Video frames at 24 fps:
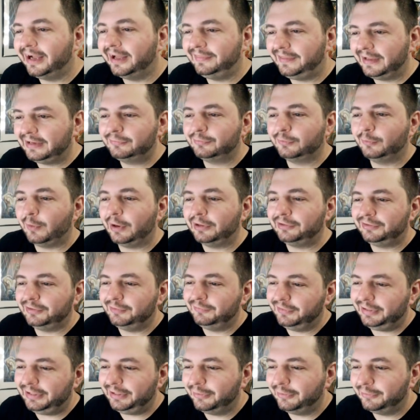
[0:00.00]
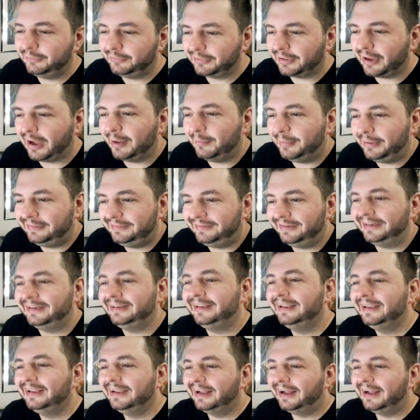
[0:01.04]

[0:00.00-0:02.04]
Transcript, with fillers: Thanks for watching the video and commenting.